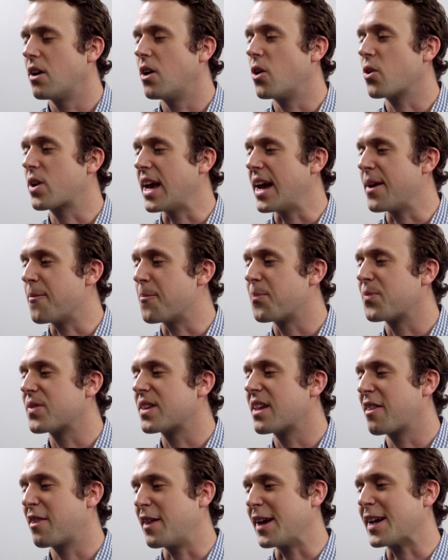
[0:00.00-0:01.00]
Okay,
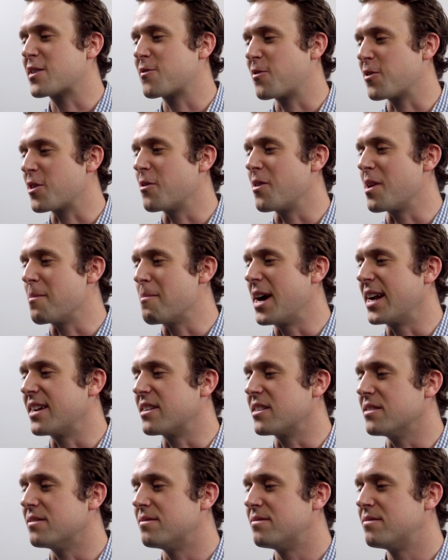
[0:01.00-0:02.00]
thanks for the
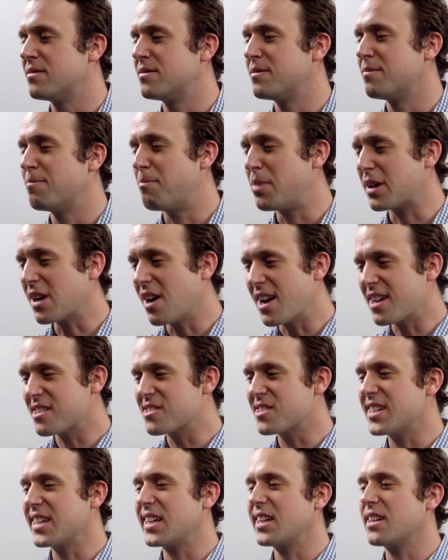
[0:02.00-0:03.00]
reminder. But
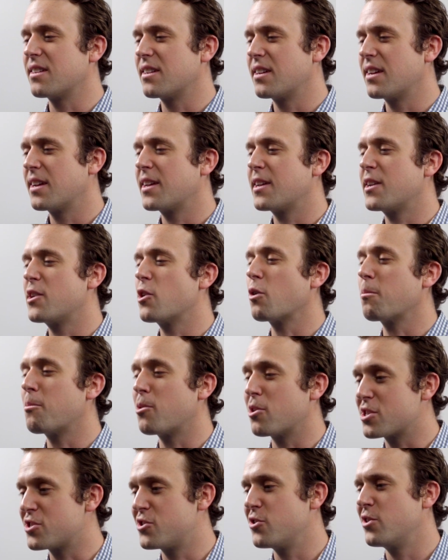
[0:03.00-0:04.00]
honestly, you're
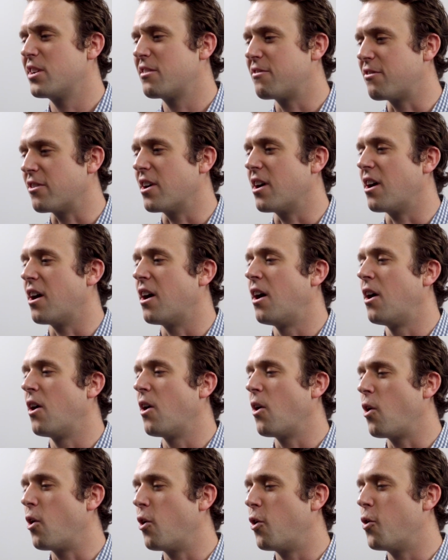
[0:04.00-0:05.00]
more suited for a
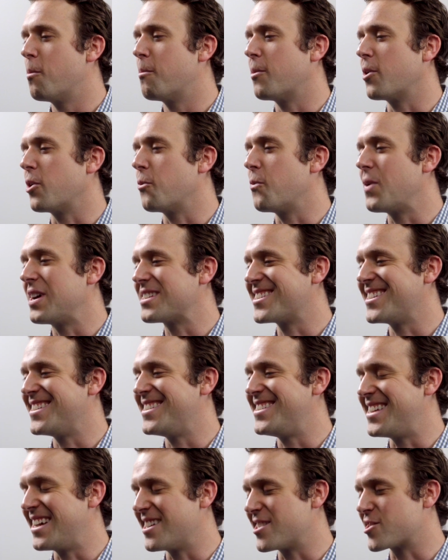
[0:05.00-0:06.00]
home or
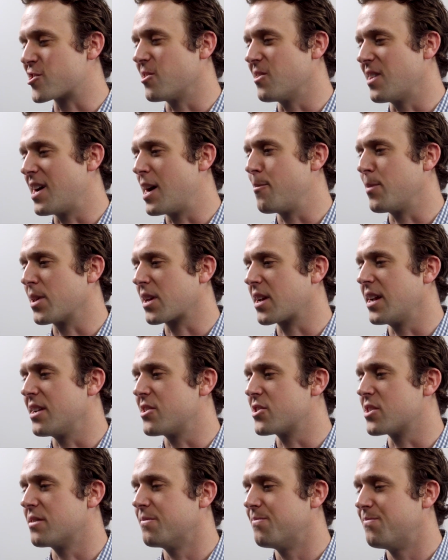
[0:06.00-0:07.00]
residential
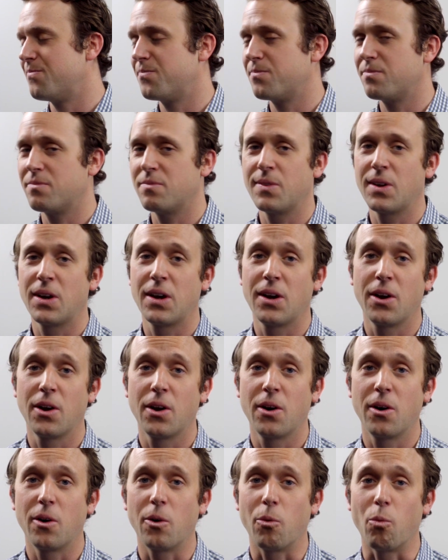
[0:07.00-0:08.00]
application.
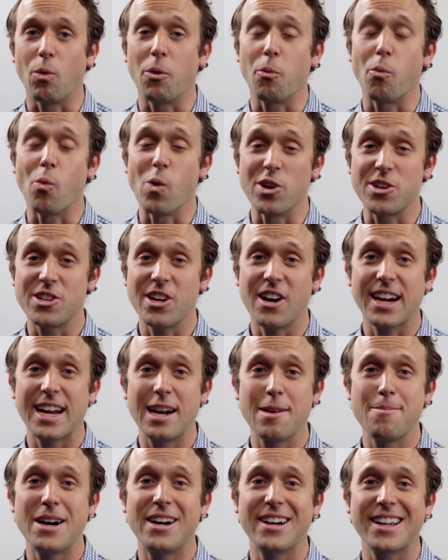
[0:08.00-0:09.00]
What we're
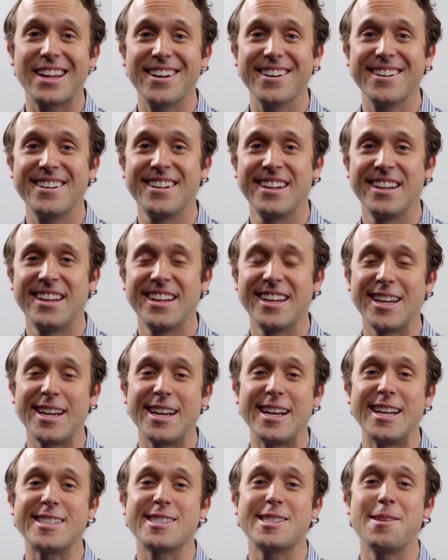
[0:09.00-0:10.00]
talking about here
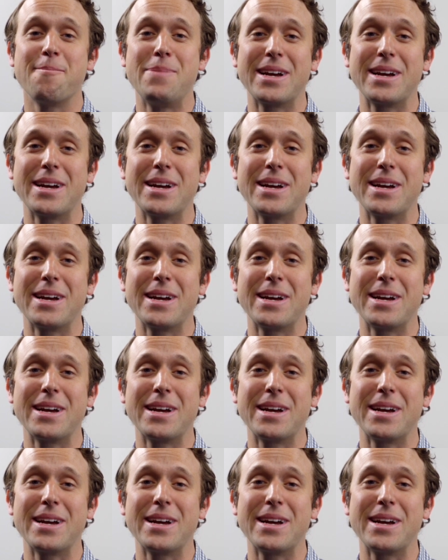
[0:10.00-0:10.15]
is the